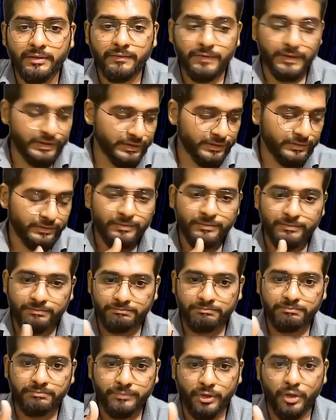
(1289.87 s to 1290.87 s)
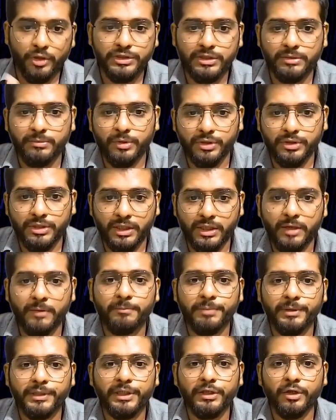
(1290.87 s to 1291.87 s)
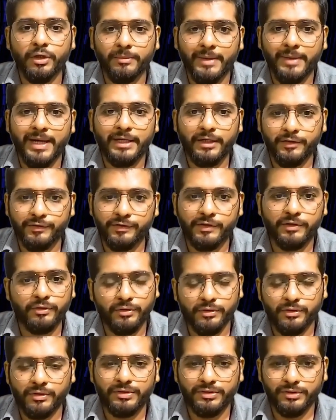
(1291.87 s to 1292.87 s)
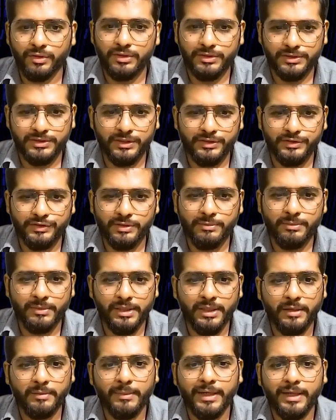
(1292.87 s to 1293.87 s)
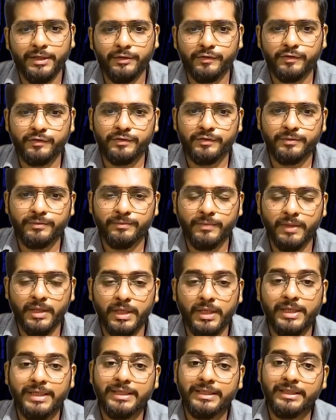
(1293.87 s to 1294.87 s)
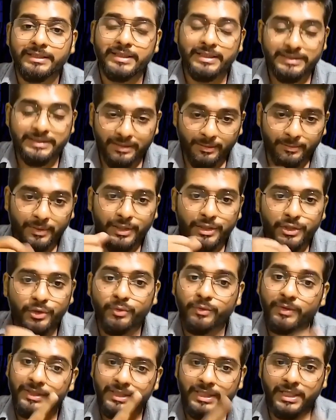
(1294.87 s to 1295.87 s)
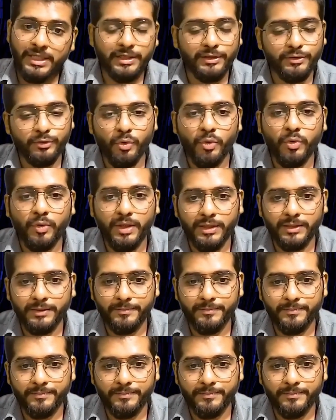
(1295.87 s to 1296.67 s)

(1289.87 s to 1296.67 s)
which talks about the company law matters and all such similar matters. They summoned you over there in Goa.